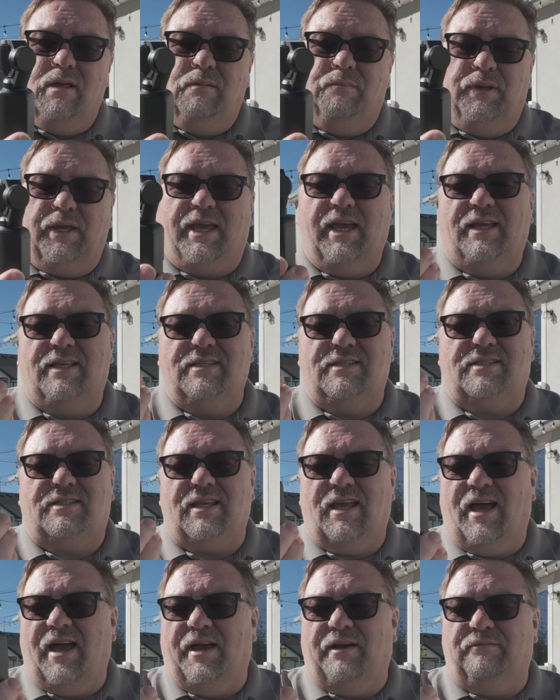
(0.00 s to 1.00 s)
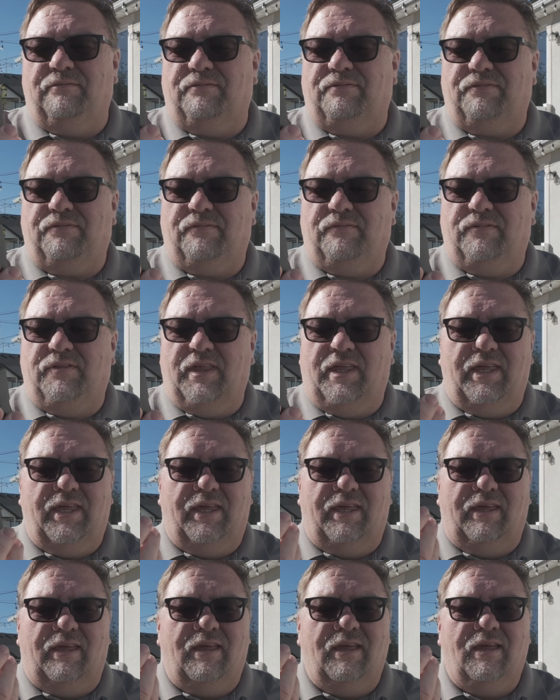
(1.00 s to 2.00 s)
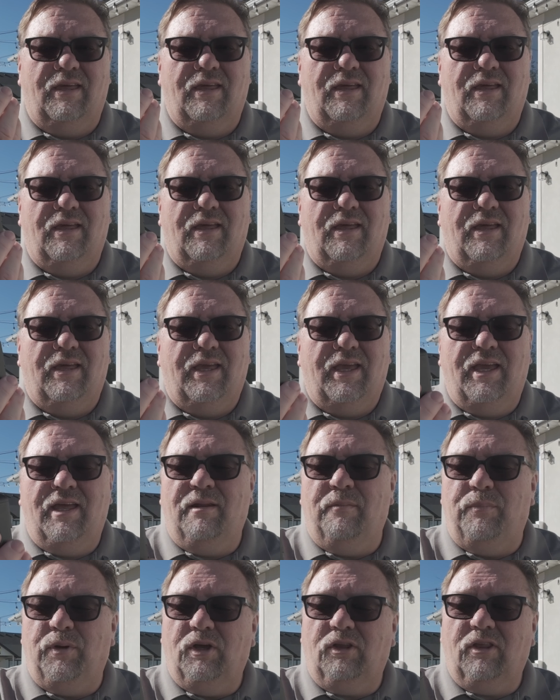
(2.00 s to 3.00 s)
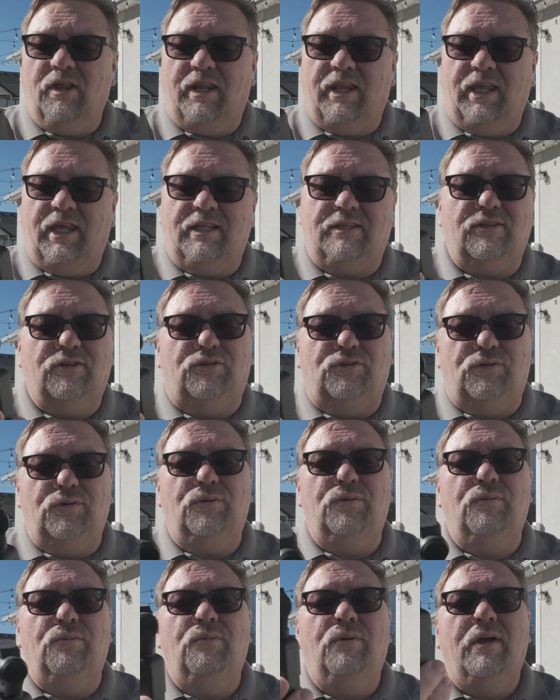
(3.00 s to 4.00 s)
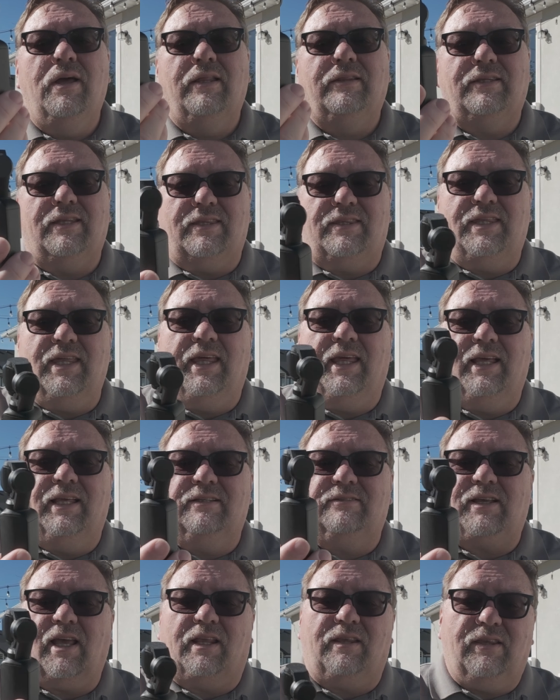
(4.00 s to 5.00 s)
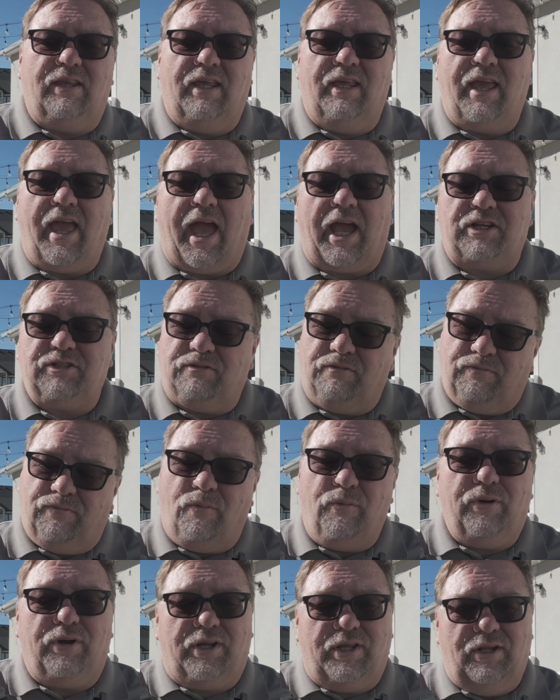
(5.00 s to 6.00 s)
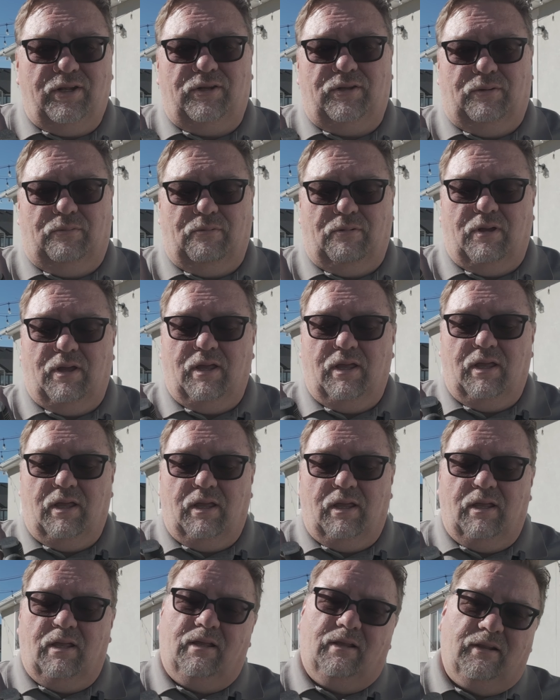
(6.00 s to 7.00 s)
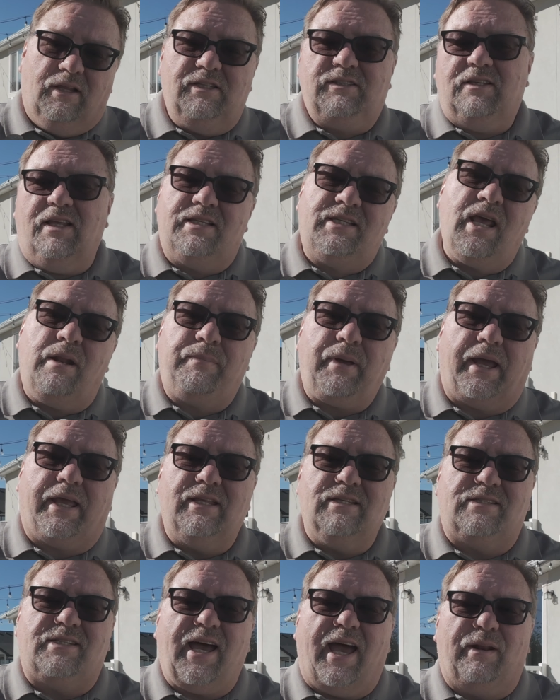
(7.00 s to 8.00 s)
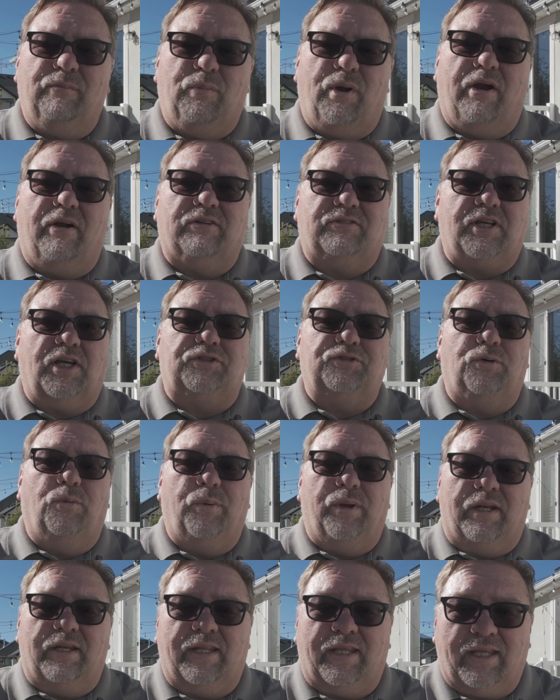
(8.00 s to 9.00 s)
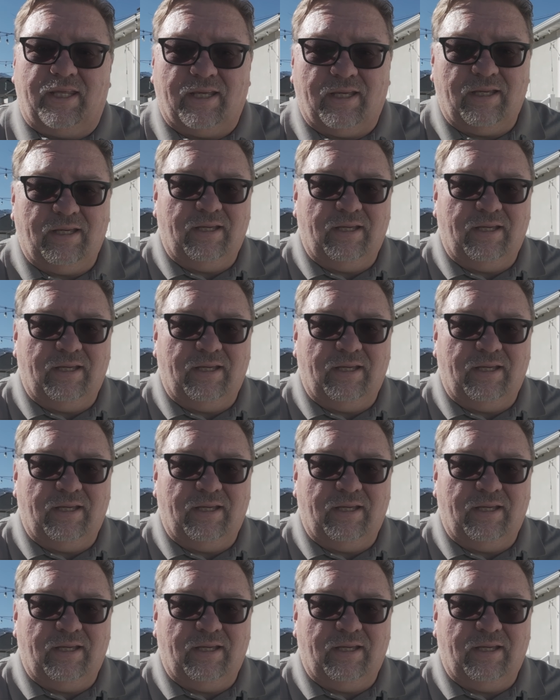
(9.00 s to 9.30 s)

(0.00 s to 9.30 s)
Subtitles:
because of the inability to do the things like the Action 4 can do. Let's head back inside where it's not so windy.